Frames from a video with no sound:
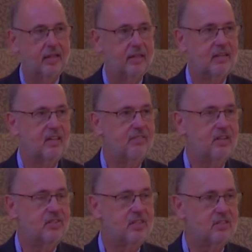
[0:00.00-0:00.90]
Give
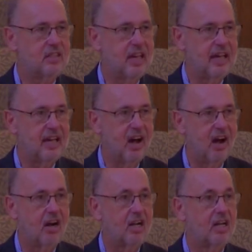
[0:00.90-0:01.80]
us this day
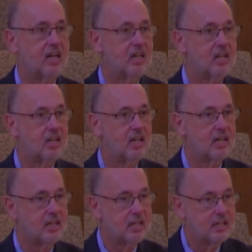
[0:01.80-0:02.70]
our
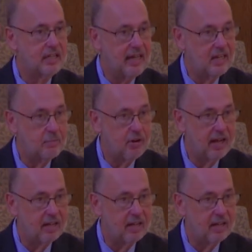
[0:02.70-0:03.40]
daily bread.